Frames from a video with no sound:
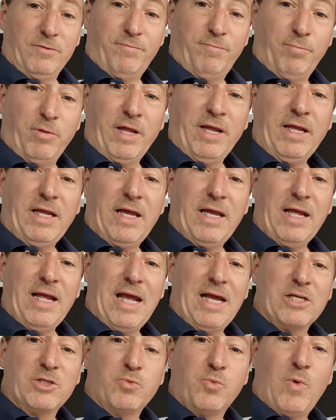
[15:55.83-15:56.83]
blinking
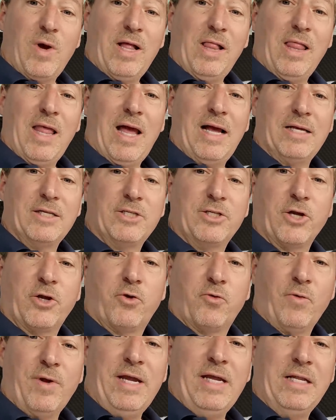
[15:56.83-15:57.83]
as well as the
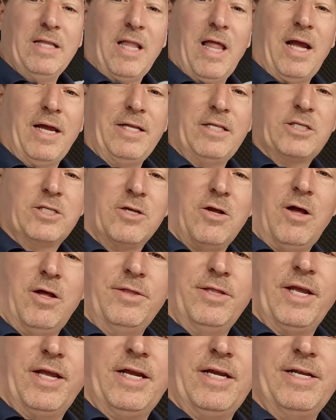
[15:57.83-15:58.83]
green lights
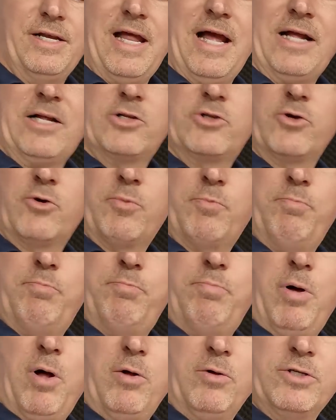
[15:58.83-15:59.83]
on the connector
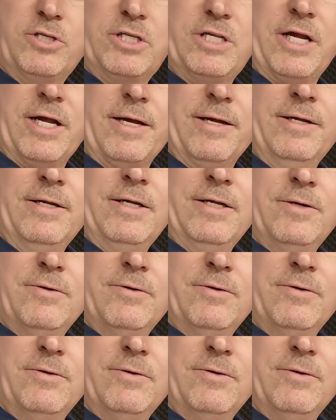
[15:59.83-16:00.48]
pulsing,